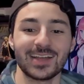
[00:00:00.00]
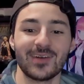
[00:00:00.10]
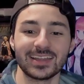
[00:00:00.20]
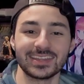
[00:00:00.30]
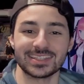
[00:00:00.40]

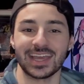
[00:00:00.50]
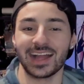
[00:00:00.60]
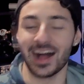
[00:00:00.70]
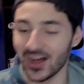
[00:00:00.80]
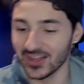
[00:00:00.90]
about this
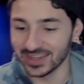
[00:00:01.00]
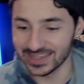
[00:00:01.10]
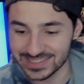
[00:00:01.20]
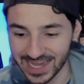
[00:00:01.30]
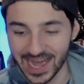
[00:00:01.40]
like all
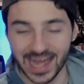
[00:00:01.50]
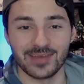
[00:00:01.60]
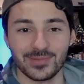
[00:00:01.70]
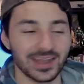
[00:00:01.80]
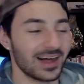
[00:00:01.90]
the
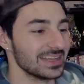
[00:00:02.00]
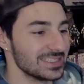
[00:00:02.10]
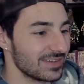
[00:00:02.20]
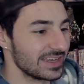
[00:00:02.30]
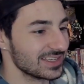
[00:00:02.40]
time in all
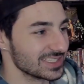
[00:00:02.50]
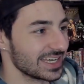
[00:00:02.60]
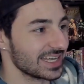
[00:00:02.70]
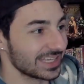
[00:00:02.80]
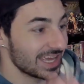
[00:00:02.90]
these videos
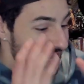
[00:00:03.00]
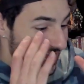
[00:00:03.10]
lately.